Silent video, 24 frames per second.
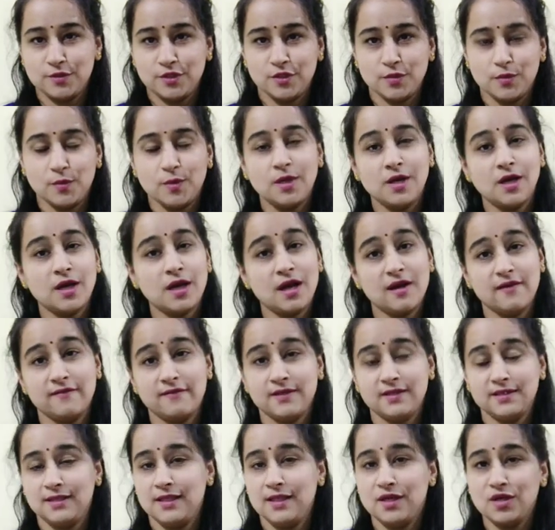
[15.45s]
your work after
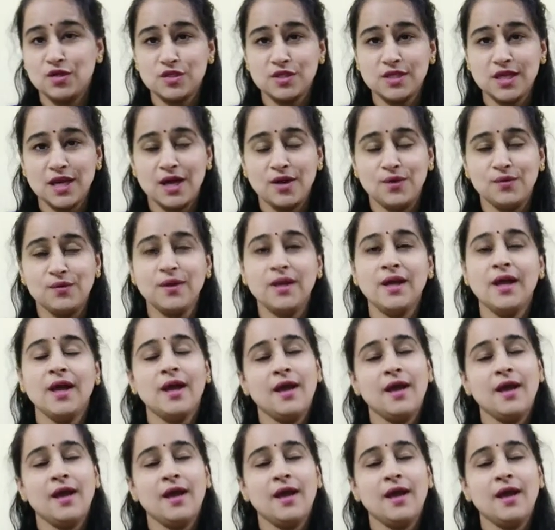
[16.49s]
lockdown